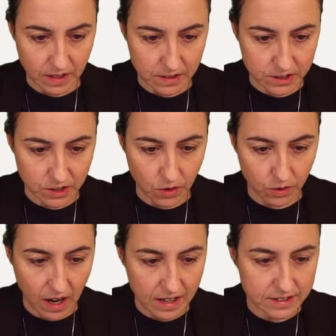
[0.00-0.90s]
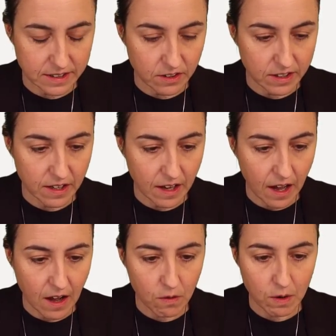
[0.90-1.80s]
so I said, okay,
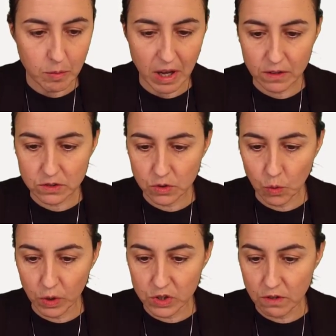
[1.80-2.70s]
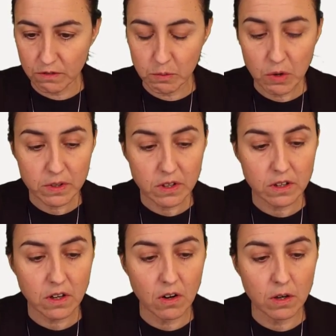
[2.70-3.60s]
how about when you're removing other
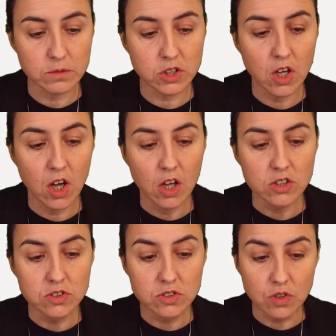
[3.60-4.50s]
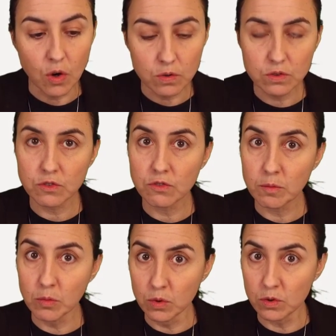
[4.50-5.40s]
columns, don't
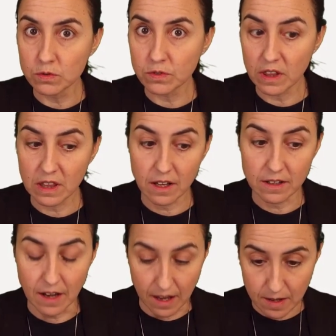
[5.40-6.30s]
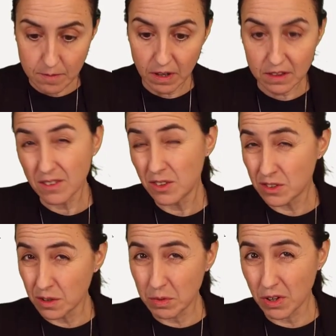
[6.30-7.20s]
remove the name, and then you
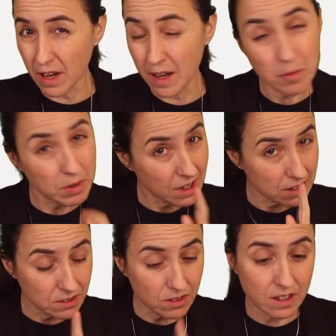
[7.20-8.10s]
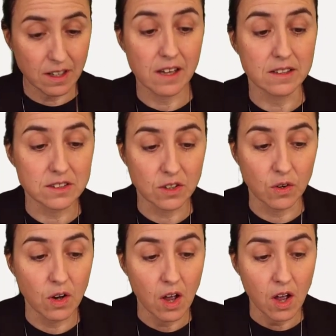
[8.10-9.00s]
should be okay, but that's not the case. So